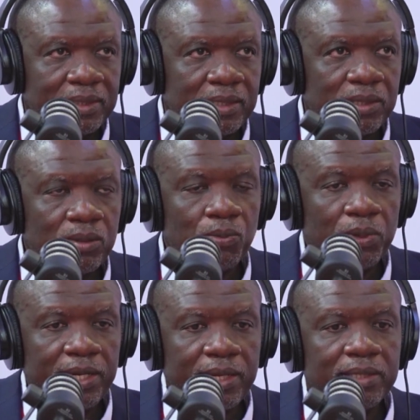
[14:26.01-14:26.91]
So
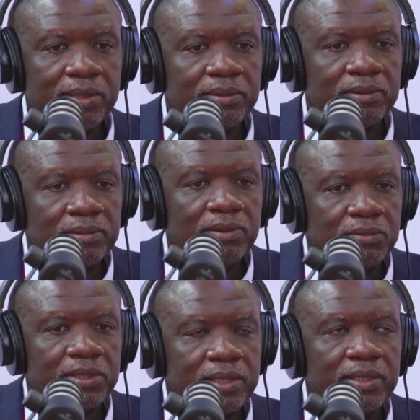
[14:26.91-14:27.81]
we need to
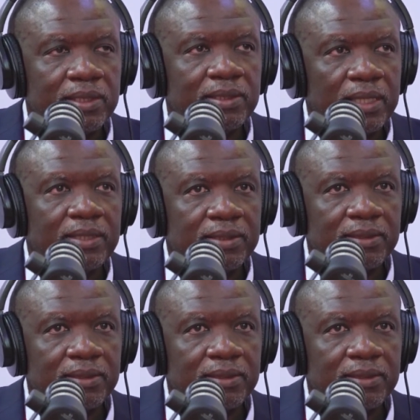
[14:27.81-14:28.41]
obviously get